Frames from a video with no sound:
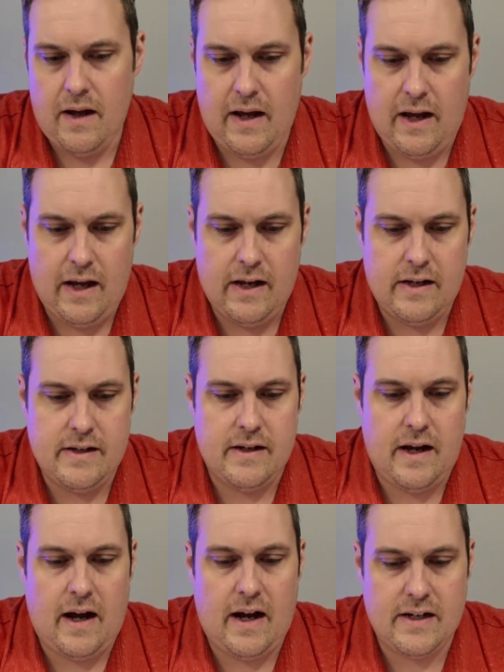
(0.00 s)

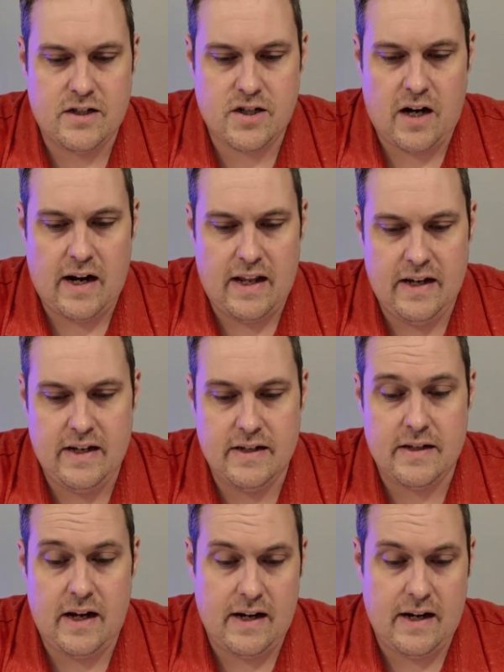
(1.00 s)
and I shot it,